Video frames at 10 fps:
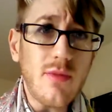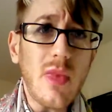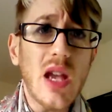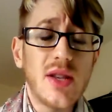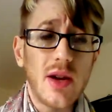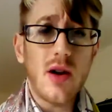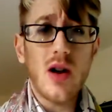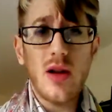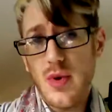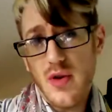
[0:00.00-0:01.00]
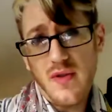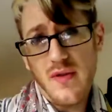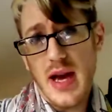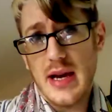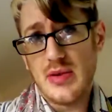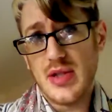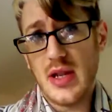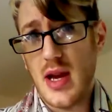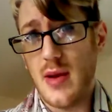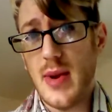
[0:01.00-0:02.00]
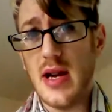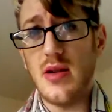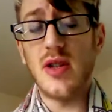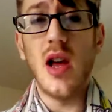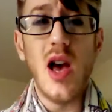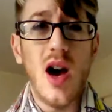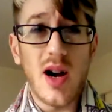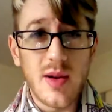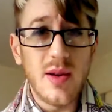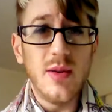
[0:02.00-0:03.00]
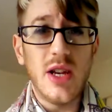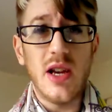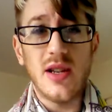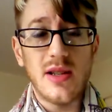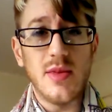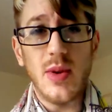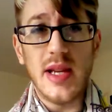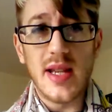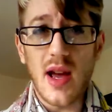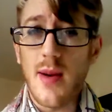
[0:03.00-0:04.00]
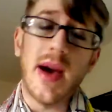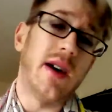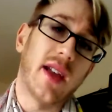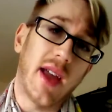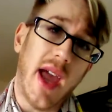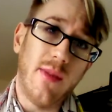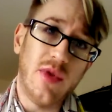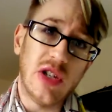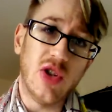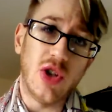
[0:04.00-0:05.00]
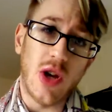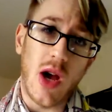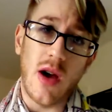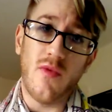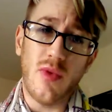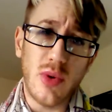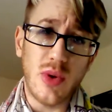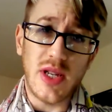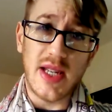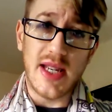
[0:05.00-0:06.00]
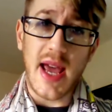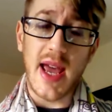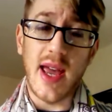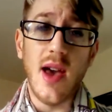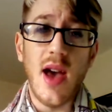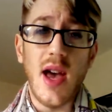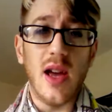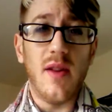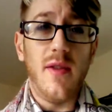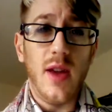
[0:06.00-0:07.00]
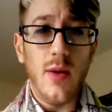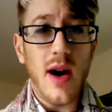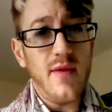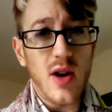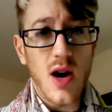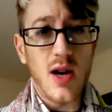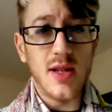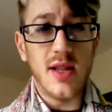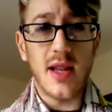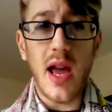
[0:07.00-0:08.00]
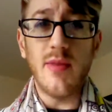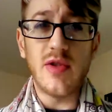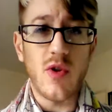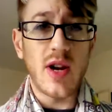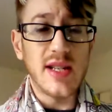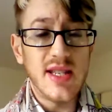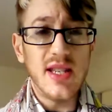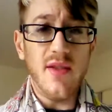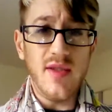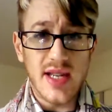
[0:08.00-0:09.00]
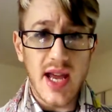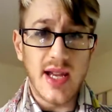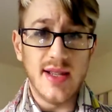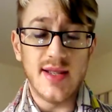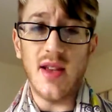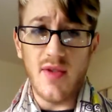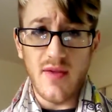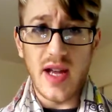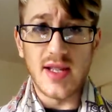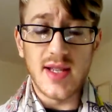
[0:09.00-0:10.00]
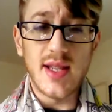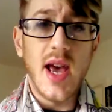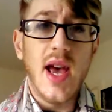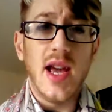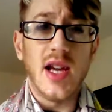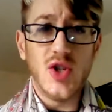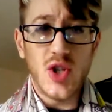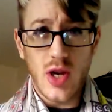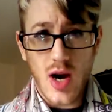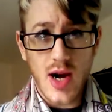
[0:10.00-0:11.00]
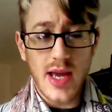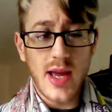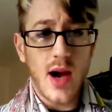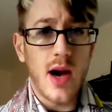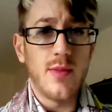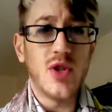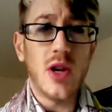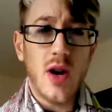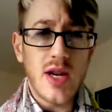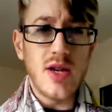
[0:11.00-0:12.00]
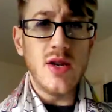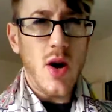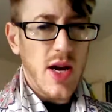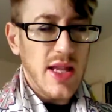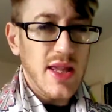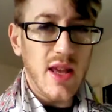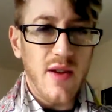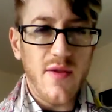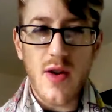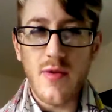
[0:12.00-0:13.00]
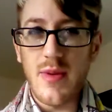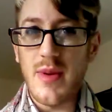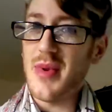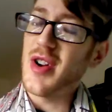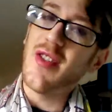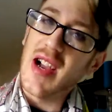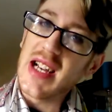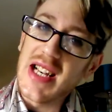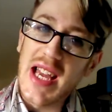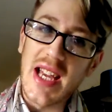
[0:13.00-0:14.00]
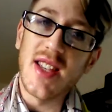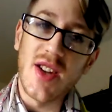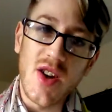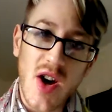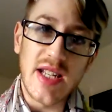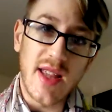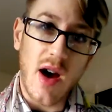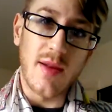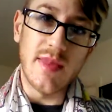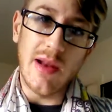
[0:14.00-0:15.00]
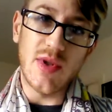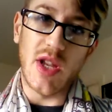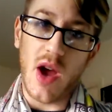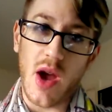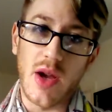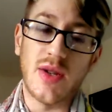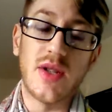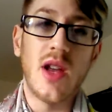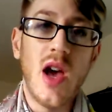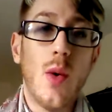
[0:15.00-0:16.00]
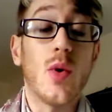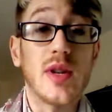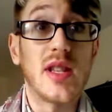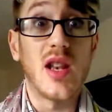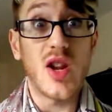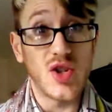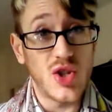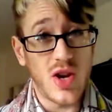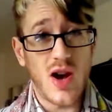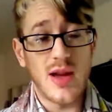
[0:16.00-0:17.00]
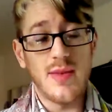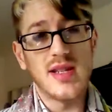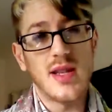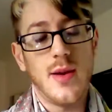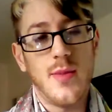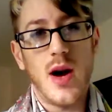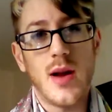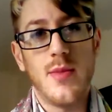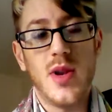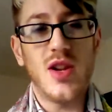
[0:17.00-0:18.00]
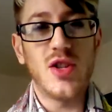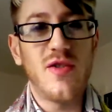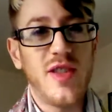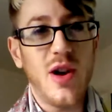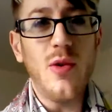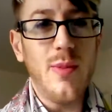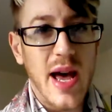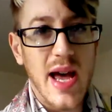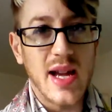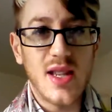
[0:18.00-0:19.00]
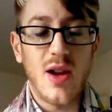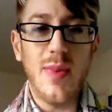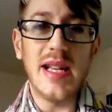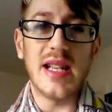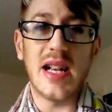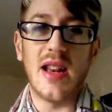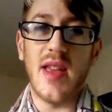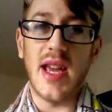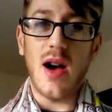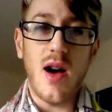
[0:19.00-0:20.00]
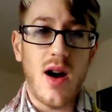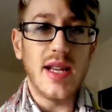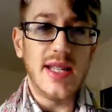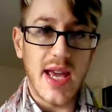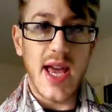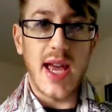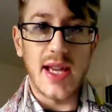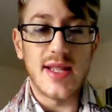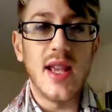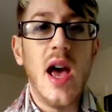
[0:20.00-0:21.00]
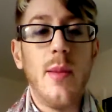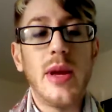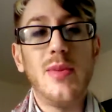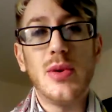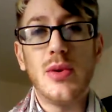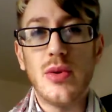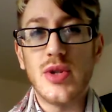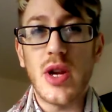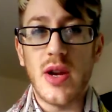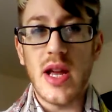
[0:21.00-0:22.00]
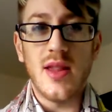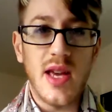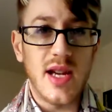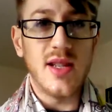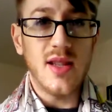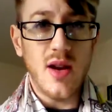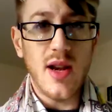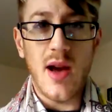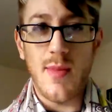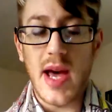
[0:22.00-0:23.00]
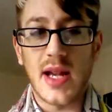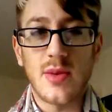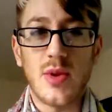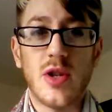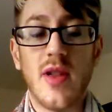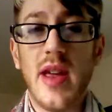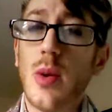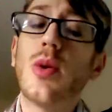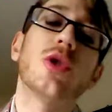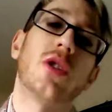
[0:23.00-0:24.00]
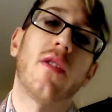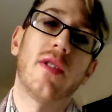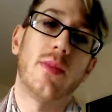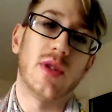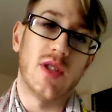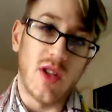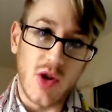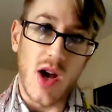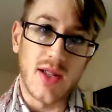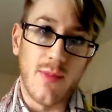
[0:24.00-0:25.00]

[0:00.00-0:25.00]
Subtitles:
So I'm off out and about. I'm going to be doing some tweeting about the Cambridge Raw today. If you haven't heard, the Cambridge Raw is 7 days, 7 events in July. July 9th, if I remember correctly, is the night that I'm celebrity host, or it's lunchtime. It's I'm lunch for the old bags. So basically the idea is people donate their designer handbags, which are then auctioned off at the Prince's Trust.